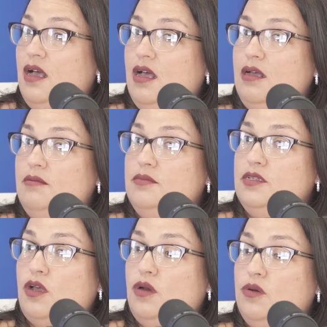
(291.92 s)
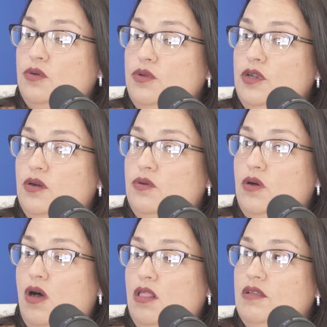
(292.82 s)

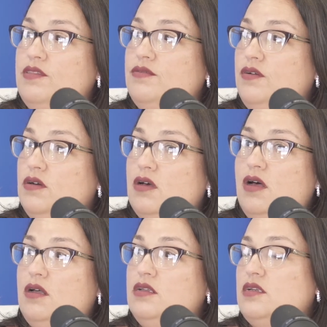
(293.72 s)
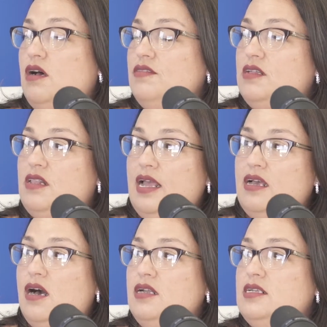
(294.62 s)
So, all of the phone calls, all of the
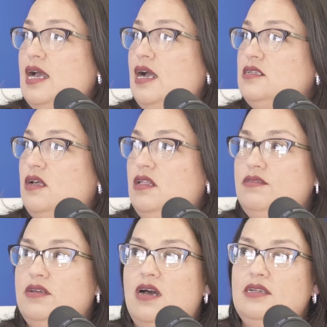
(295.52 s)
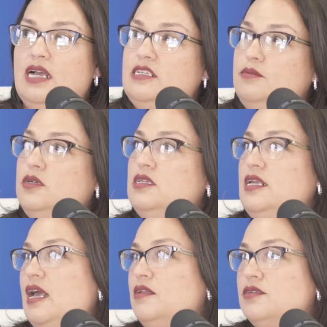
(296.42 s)
client contacts, all of the contacts of
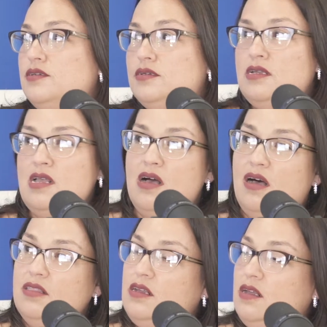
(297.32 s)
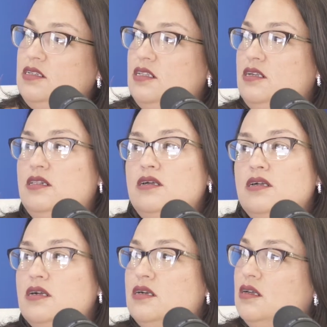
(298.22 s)
opposing counsel, all the calls to the
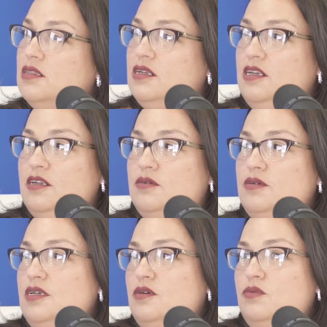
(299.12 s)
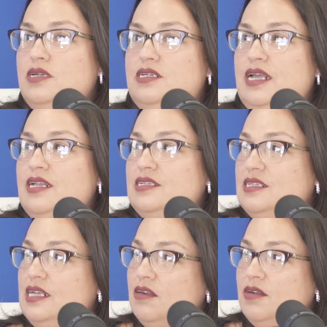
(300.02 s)
clerk, all the, what date is
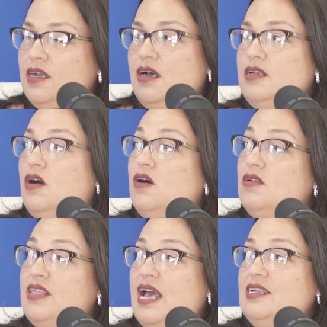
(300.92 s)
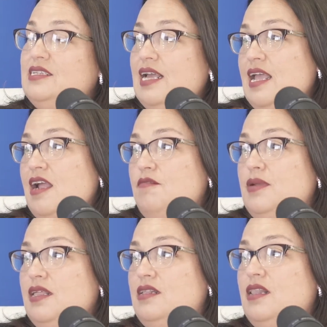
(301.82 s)
this hearing on, all that is taken care of
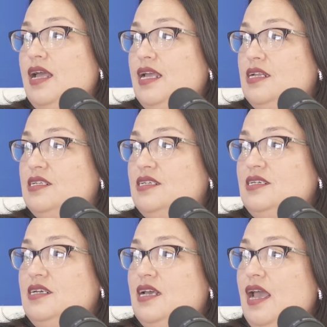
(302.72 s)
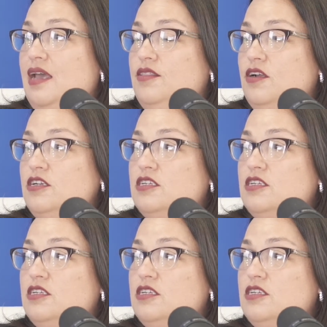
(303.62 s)
by the client. And they're